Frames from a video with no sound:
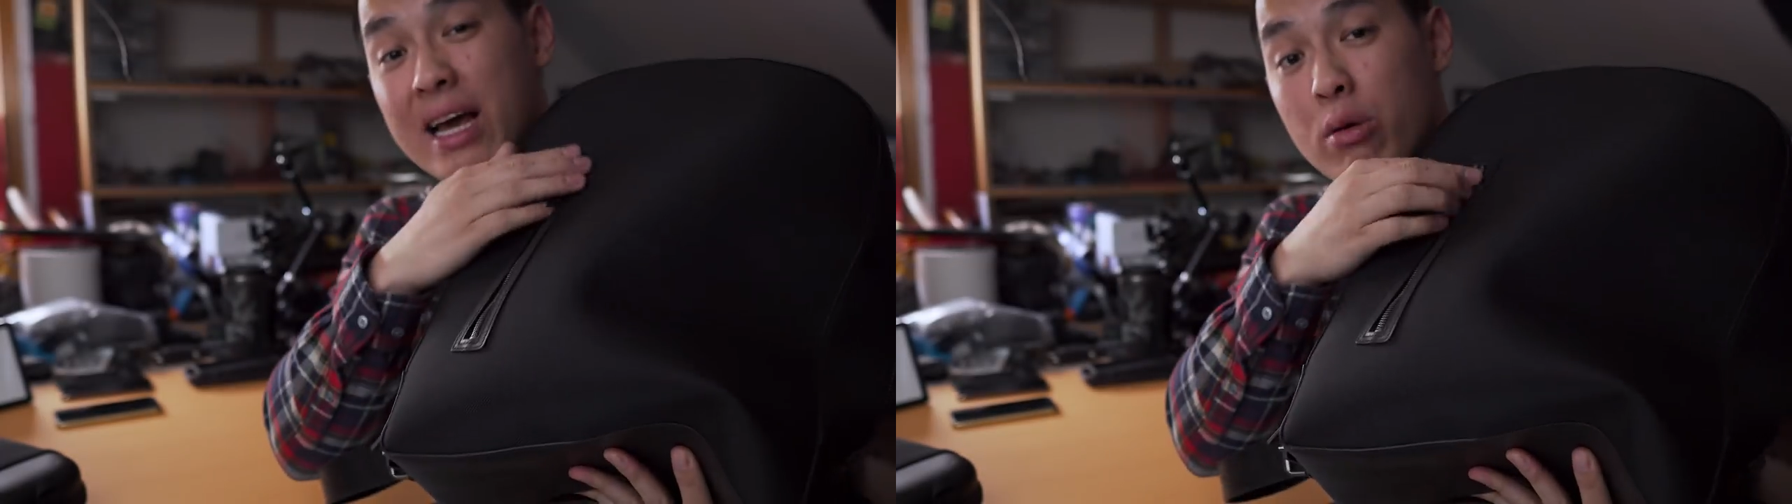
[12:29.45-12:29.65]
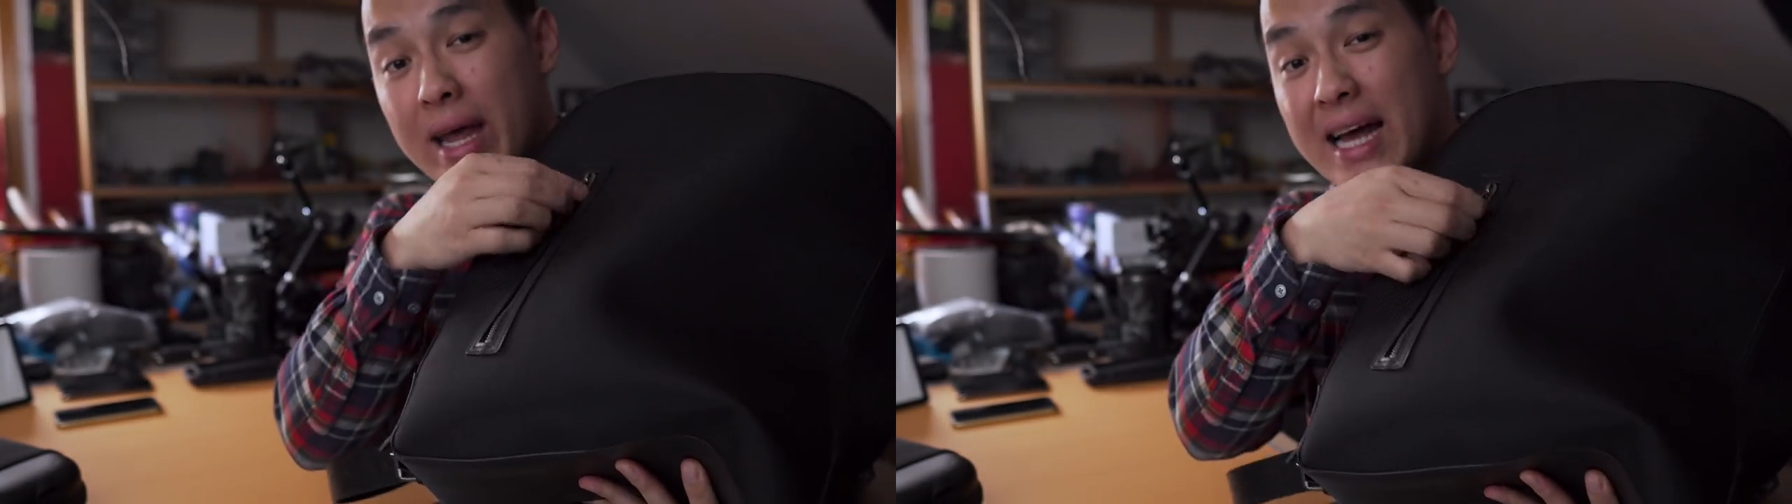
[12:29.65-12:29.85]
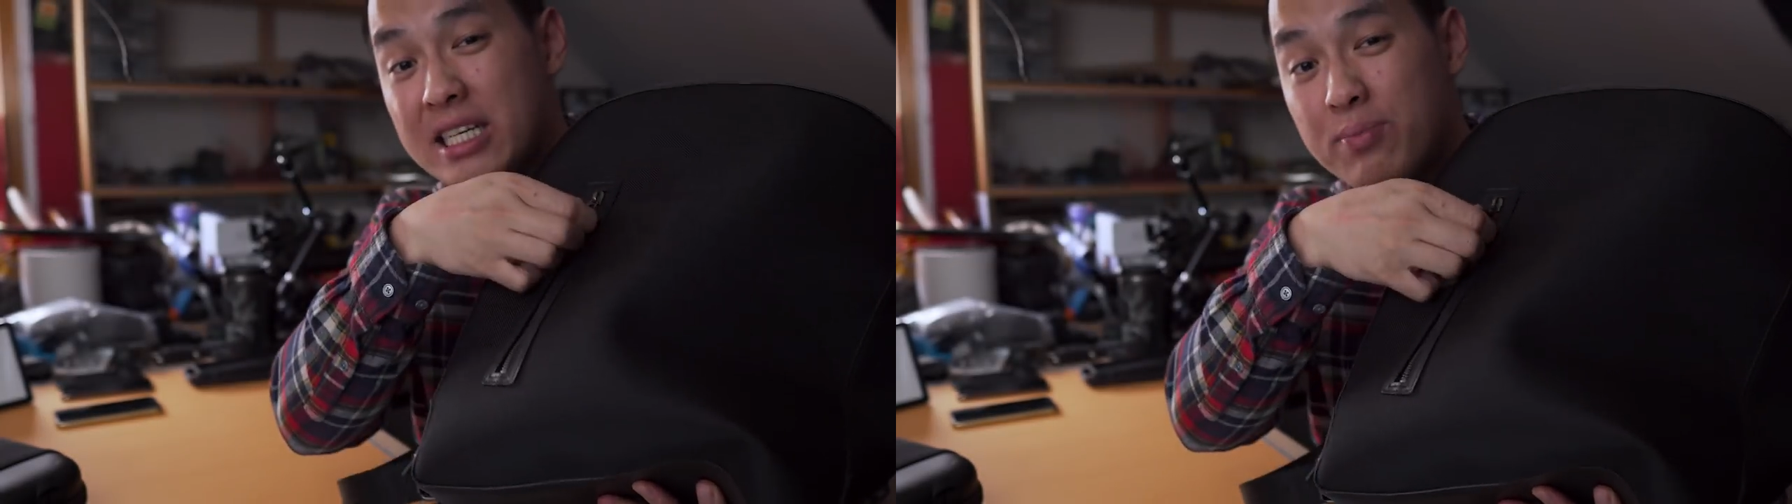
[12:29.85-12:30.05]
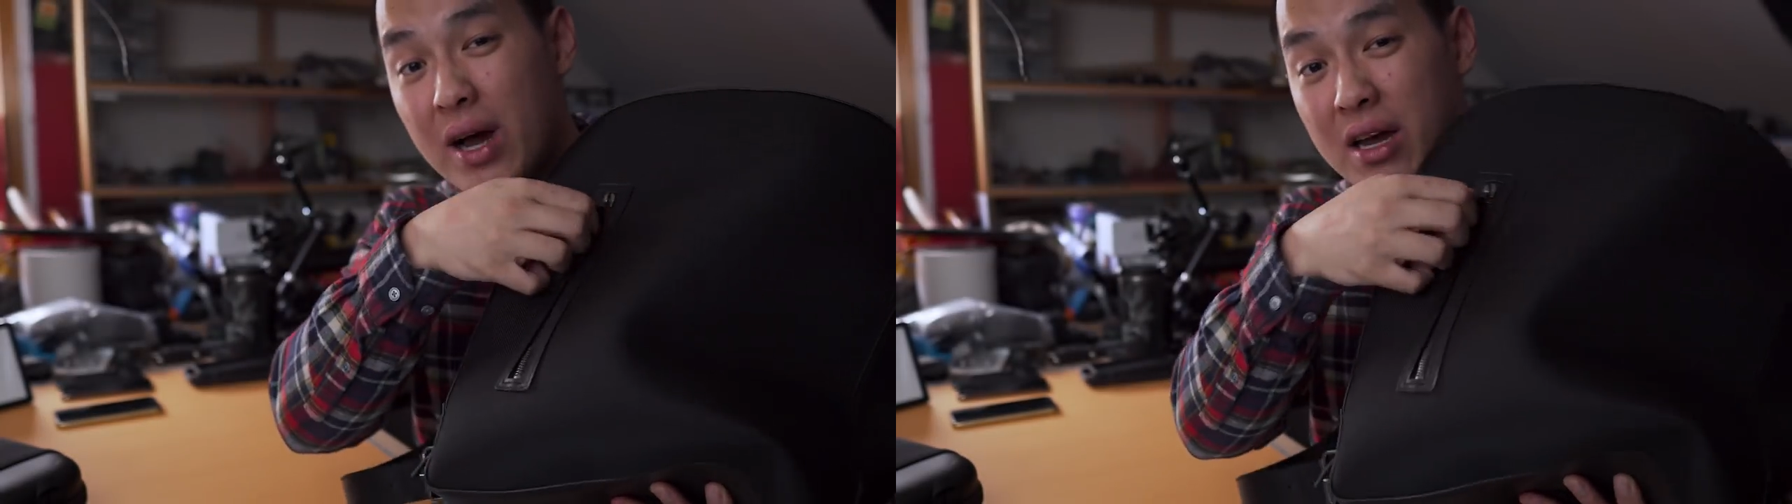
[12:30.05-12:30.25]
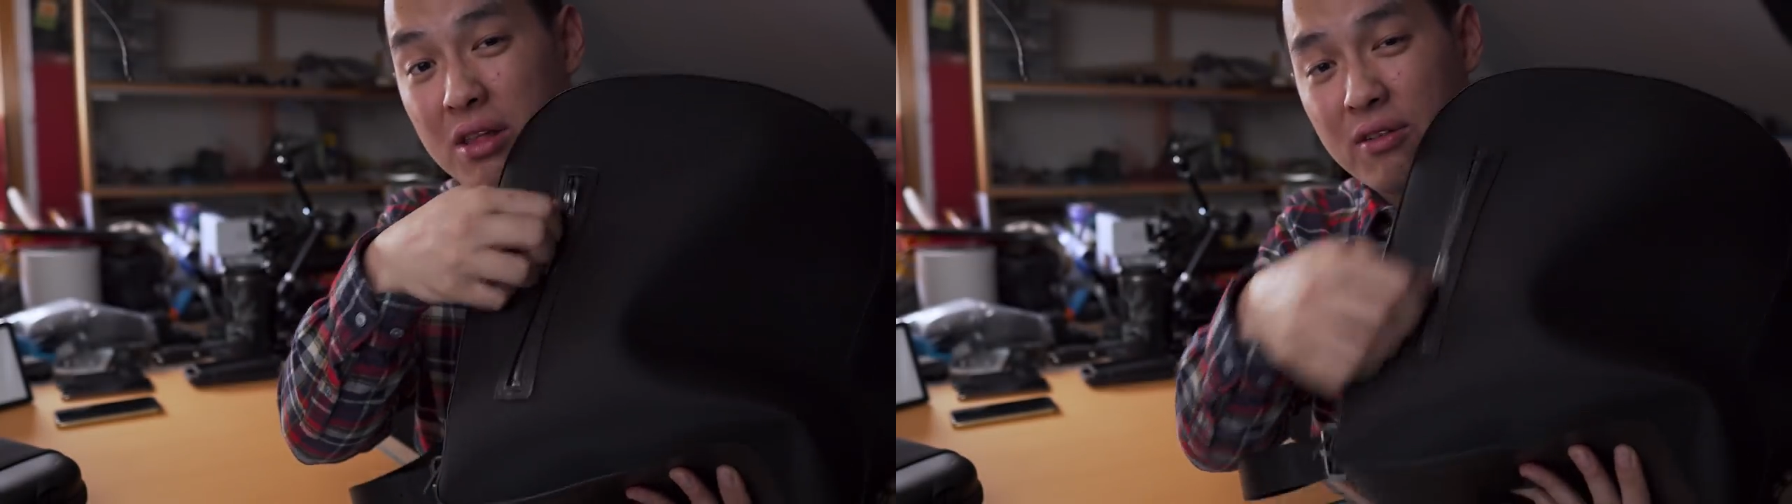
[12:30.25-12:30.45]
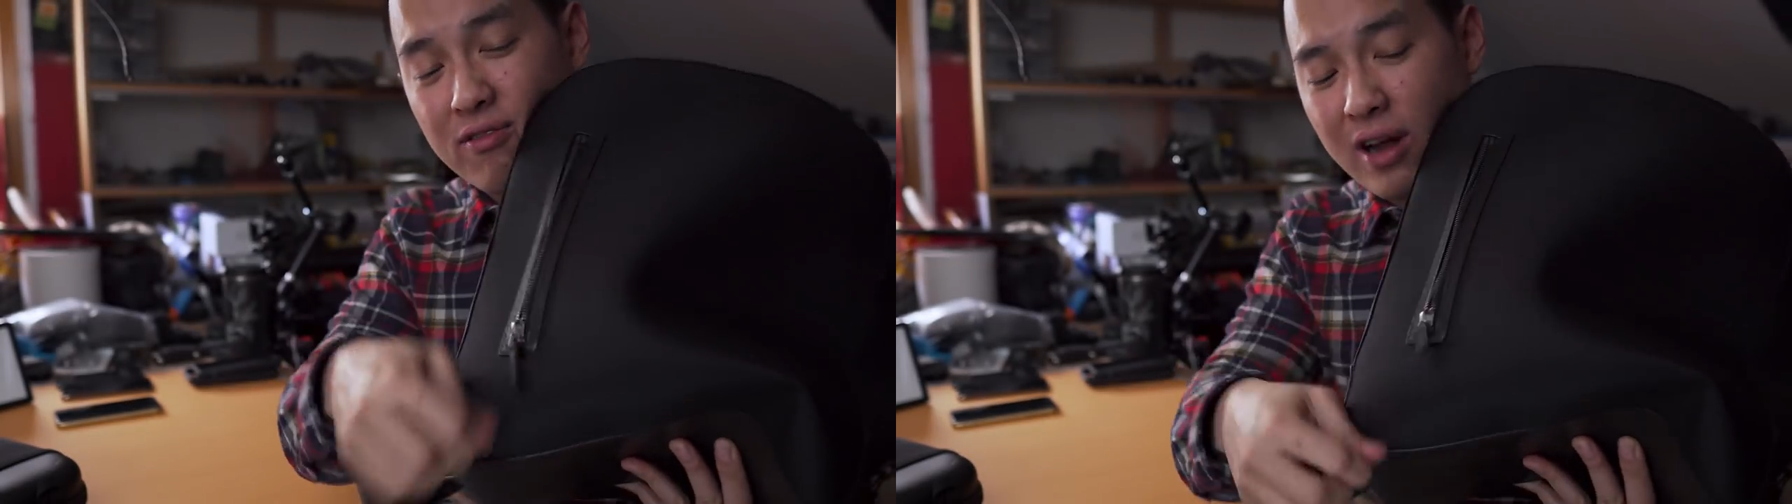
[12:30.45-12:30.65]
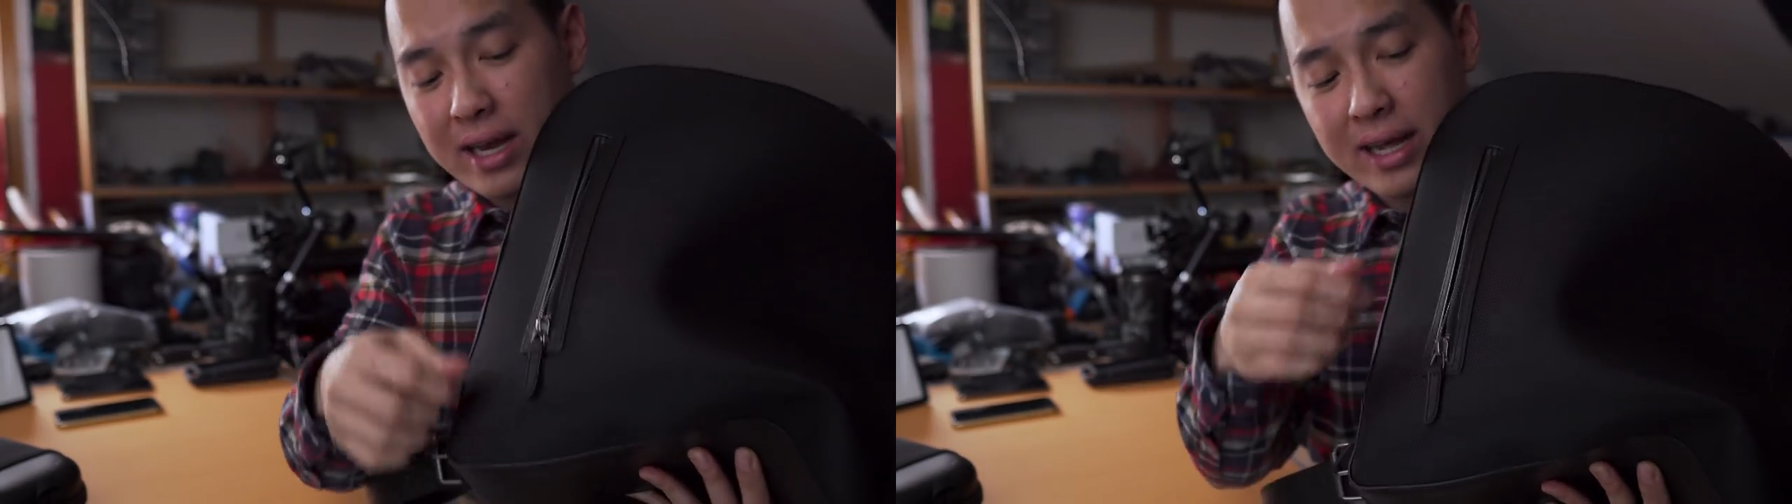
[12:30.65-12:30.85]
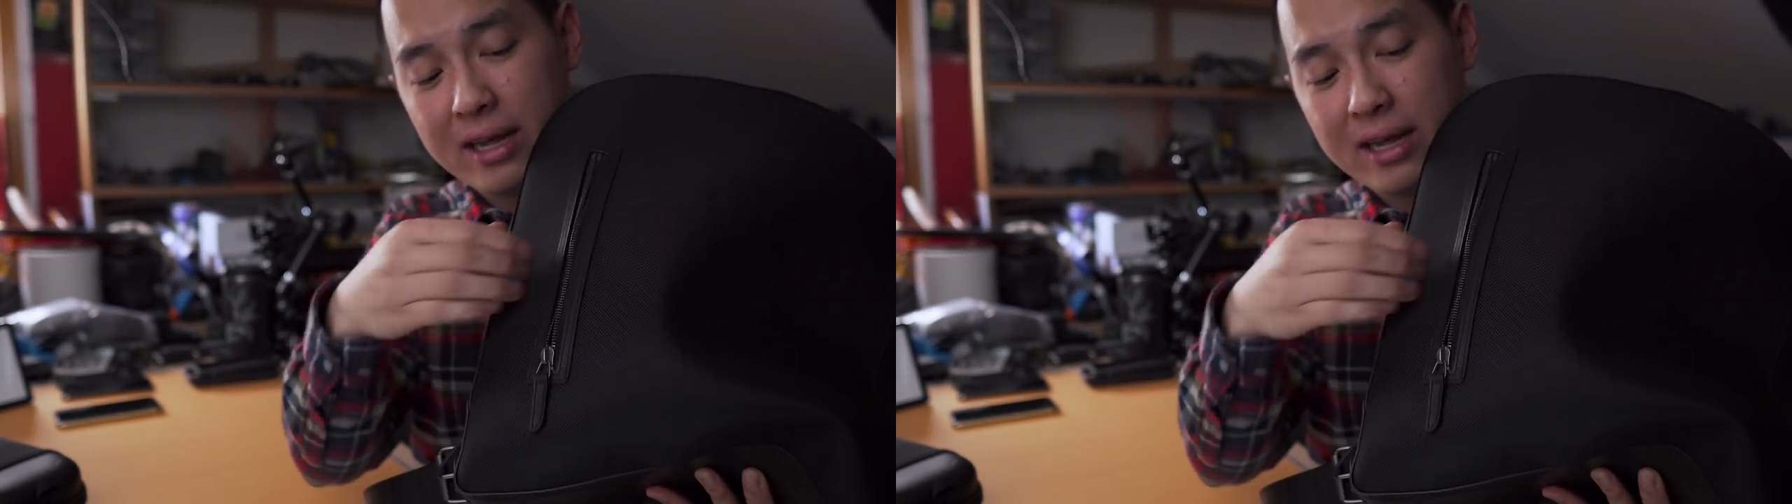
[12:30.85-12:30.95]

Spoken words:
that quick access pocket on the front.